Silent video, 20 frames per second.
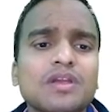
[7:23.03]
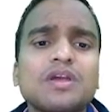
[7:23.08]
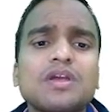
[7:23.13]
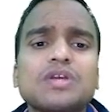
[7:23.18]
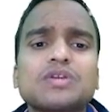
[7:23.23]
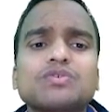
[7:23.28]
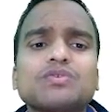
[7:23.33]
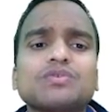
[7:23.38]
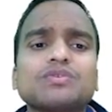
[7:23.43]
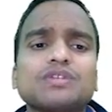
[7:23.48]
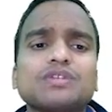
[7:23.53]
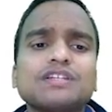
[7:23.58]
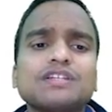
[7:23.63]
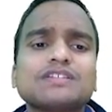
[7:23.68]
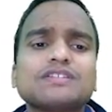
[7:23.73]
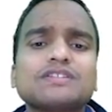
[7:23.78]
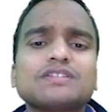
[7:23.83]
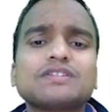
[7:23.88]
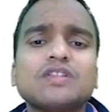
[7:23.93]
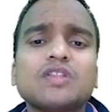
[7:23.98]
So
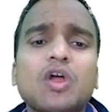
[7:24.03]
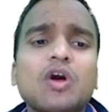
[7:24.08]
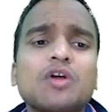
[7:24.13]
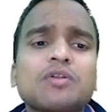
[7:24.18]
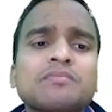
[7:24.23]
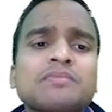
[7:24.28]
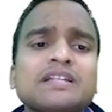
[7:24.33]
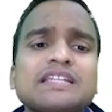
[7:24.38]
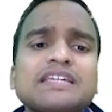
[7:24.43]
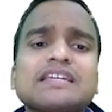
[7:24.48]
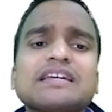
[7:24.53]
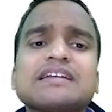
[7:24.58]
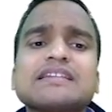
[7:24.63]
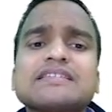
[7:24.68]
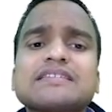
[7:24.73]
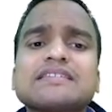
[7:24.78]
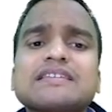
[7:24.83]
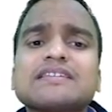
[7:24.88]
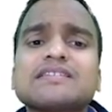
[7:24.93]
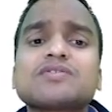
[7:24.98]
this normally
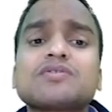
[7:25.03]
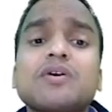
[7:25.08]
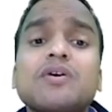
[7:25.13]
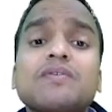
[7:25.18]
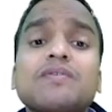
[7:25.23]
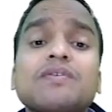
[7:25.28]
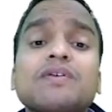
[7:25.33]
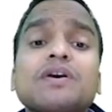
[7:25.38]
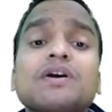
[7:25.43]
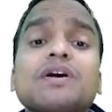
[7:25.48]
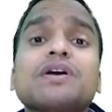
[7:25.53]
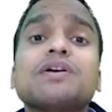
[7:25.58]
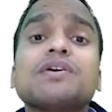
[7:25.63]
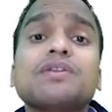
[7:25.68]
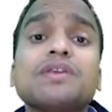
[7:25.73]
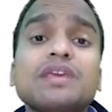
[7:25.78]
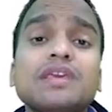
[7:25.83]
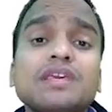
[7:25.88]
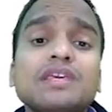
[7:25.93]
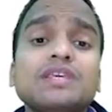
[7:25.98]
consists of
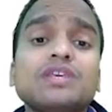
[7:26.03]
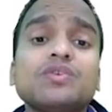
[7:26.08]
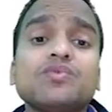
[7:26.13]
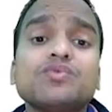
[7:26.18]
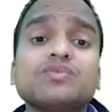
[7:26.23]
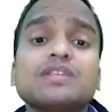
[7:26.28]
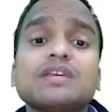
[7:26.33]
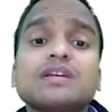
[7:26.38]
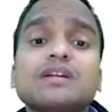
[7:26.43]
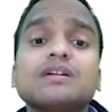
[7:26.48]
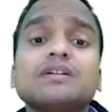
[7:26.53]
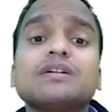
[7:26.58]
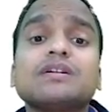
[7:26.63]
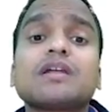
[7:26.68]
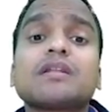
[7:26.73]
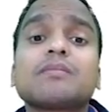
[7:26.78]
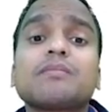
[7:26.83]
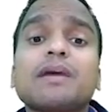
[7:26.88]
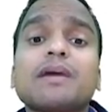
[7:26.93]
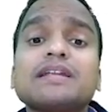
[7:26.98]
reusing
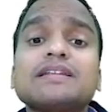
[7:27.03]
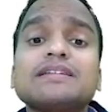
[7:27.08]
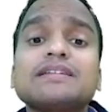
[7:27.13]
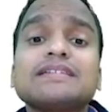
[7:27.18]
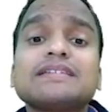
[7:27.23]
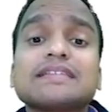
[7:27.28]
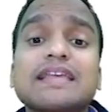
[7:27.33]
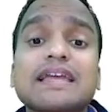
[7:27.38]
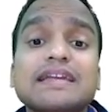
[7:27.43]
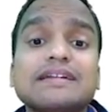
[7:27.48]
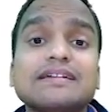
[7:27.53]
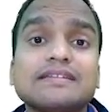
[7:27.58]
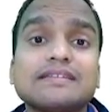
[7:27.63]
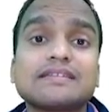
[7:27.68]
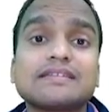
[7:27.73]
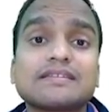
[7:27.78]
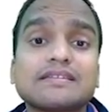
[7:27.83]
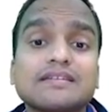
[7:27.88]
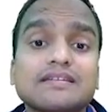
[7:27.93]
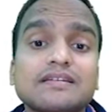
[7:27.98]

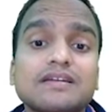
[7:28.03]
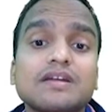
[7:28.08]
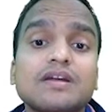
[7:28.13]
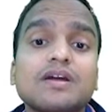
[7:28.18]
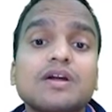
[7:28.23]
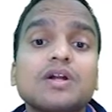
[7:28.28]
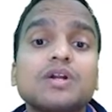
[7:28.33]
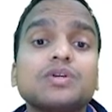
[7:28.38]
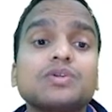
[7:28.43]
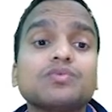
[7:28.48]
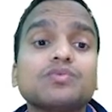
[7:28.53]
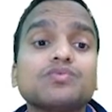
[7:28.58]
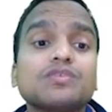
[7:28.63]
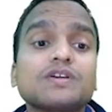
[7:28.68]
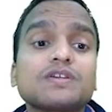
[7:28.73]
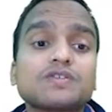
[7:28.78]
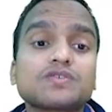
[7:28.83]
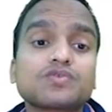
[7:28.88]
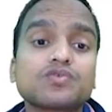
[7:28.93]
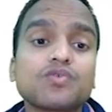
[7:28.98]
termiticides to
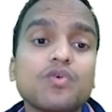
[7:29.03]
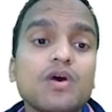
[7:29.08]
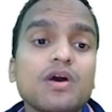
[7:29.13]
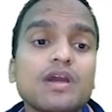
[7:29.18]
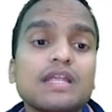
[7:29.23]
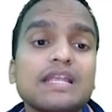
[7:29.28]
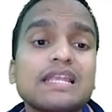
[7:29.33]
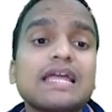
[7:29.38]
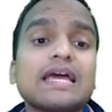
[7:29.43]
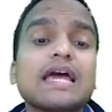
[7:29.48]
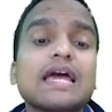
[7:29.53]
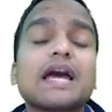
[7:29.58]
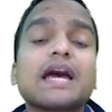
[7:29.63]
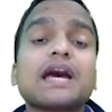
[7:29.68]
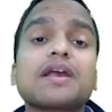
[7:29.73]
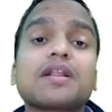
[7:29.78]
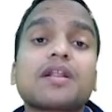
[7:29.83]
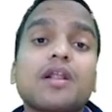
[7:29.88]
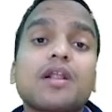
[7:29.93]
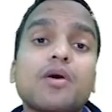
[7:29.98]
the soil
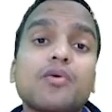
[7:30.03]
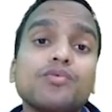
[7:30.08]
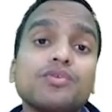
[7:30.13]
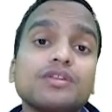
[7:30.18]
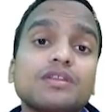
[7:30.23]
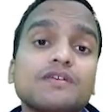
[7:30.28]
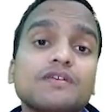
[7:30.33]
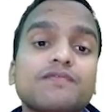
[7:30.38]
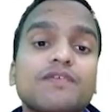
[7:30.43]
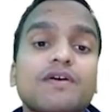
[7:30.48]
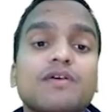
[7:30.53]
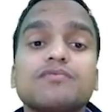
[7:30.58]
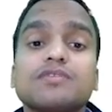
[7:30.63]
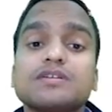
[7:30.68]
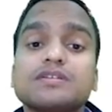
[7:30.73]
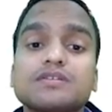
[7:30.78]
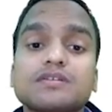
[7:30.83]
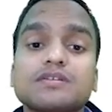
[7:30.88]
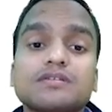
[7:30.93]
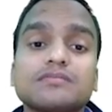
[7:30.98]
around the
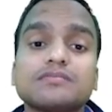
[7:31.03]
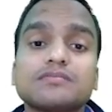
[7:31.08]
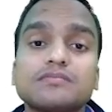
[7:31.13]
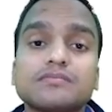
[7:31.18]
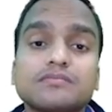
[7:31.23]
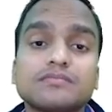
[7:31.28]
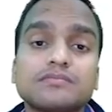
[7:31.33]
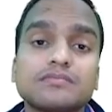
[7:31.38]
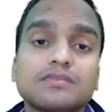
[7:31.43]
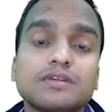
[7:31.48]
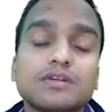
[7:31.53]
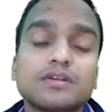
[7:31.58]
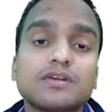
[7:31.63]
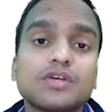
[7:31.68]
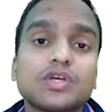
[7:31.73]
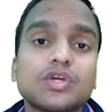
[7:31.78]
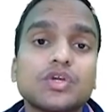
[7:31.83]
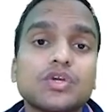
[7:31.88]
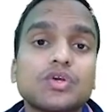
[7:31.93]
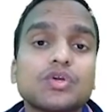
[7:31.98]
foundation.
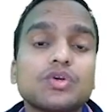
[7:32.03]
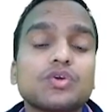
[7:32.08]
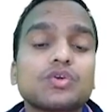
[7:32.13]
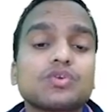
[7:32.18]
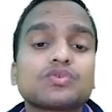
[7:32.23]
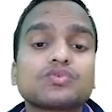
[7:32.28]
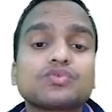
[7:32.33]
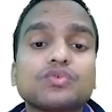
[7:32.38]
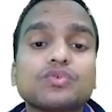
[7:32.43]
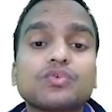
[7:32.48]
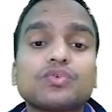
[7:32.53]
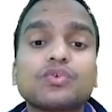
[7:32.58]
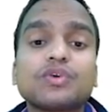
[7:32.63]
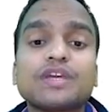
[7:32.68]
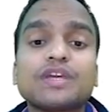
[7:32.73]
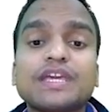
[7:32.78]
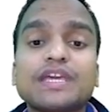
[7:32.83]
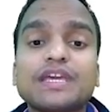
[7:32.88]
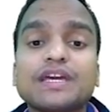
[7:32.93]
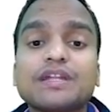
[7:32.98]
So
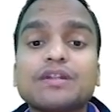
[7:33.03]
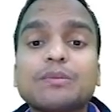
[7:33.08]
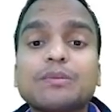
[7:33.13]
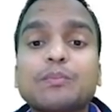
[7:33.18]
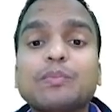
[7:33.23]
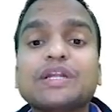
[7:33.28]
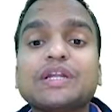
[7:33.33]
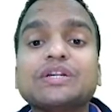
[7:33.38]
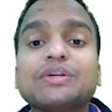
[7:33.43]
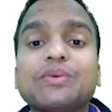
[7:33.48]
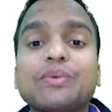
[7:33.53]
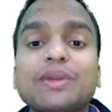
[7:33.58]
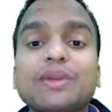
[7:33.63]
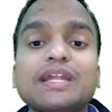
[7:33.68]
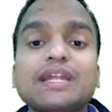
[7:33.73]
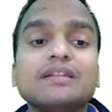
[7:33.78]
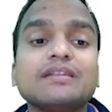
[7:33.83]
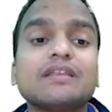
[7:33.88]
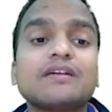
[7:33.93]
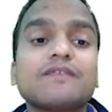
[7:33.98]
here we
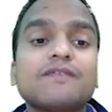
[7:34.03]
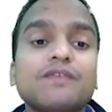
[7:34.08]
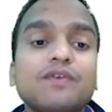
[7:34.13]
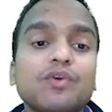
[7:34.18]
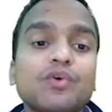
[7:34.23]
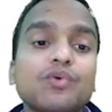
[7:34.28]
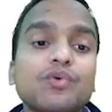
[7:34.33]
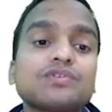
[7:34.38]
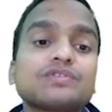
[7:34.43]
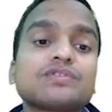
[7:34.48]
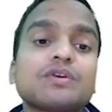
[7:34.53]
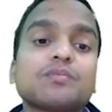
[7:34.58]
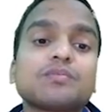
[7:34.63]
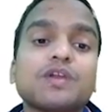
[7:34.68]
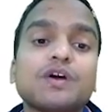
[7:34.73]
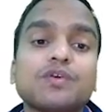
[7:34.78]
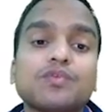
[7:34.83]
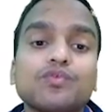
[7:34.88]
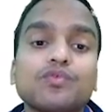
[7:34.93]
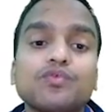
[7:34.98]
treat the floors of
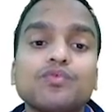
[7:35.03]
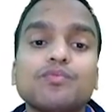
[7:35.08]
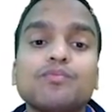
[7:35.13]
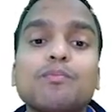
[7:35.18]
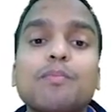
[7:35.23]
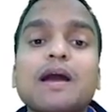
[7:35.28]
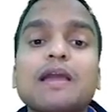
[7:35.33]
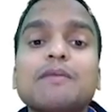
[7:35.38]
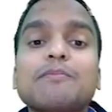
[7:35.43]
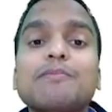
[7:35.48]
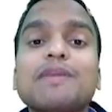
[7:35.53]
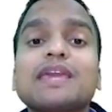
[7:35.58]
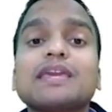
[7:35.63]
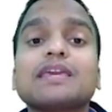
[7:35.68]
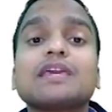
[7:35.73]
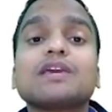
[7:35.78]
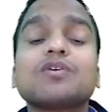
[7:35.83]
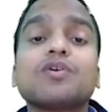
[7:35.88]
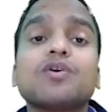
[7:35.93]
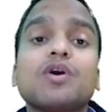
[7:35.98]
the room by
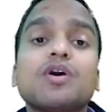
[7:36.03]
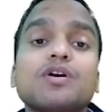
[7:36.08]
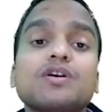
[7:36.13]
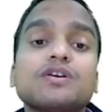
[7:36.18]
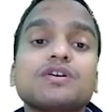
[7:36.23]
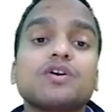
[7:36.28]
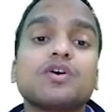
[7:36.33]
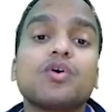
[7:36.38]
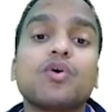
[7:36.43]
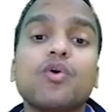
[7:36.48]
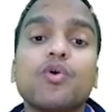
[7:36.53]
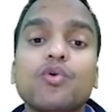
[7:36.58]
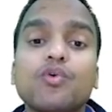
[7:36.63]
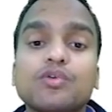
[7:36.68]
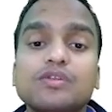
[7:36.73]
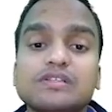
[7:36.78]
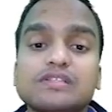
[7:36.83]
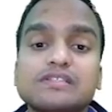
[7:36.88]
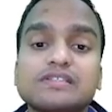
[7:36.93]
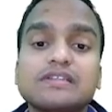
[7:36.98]
making
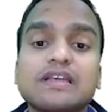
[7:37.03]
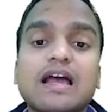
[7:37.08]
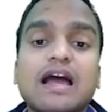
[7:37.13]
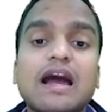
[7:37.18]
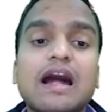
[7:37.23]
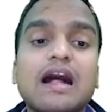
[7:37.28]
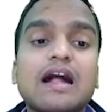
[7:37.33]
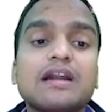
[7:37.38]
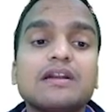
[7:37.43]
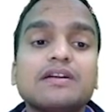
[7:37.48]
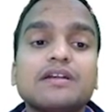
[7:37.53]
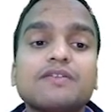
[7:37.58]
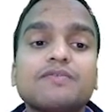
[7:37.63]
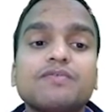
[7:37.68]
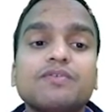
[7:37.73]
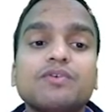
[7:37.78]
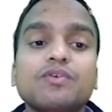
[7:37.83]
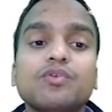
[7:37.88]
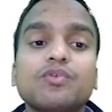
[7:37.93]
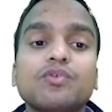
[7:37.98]
holes under
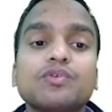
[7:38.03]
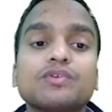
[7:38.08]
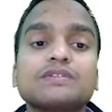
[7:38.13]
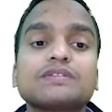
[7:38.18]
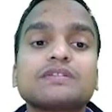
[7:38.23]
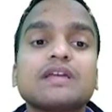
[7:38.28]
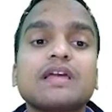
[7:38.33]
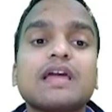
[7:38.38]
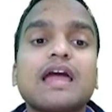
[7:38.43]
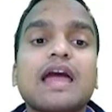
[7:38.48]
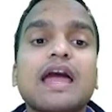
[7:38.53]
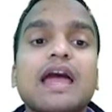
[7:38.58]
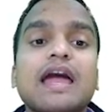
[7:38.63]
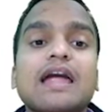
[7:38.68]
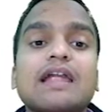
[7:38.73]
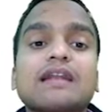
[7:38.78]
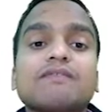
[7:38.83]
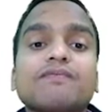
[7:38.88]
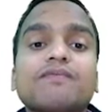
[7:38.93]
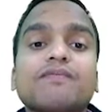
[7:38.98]
floors
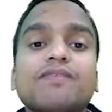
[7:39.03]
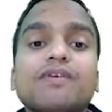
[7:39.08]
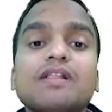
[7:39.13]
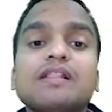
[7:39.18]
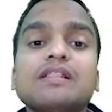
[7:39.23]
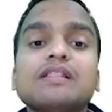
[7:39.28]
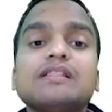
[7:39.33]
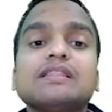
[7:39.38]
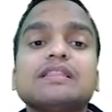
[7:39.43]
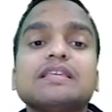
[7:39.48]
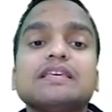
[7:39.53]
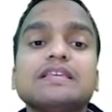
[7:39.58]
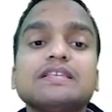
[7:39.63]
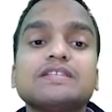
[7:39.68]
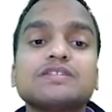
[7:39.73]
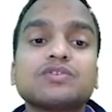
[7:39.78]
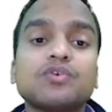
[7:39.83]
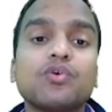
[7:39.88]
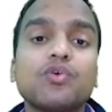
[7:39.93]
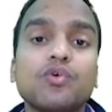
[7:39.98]
and fill
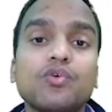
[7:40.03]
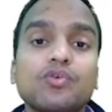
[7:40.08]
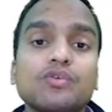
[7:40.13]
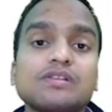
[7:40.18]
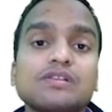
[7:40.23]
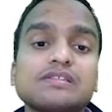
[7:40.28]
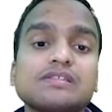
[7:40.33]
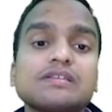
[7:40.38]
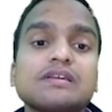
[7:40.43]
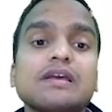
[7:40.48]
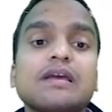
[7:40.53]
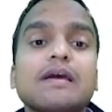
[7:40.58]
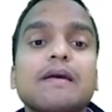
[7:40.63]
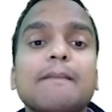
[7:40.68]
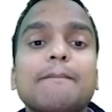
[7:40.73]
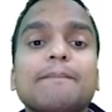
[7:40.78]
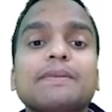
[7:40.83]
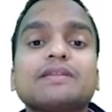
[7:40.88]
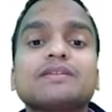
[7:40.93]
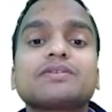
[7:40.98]
these holes
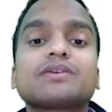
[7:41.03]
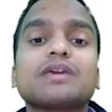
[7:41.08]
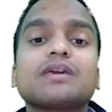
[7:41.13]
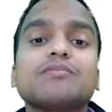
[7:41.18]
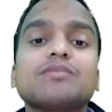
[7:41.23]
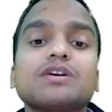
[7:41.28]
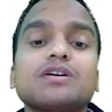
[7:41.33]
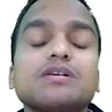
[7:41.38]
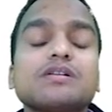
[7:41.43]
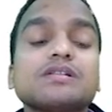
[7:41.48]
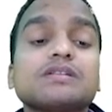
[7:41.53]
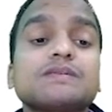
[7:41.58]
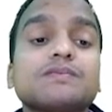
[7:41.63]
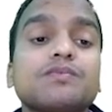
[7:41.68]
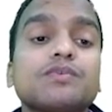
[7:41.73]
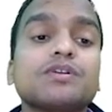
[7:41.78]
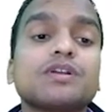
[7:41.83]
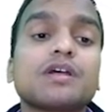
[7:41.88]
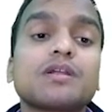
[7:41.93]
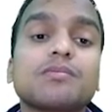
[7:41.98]
with chemicals
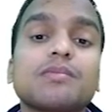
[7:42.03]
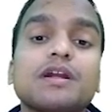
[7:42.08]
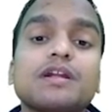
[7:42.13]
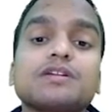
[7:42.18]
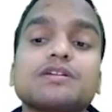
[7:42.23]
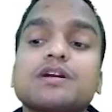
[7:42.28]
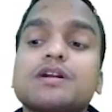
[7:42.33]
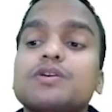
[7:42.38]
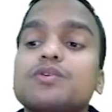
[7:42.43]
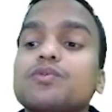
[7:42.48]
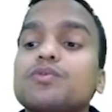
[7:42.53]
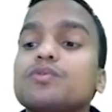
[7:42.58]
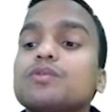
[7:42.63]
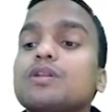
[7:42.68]
for termite control.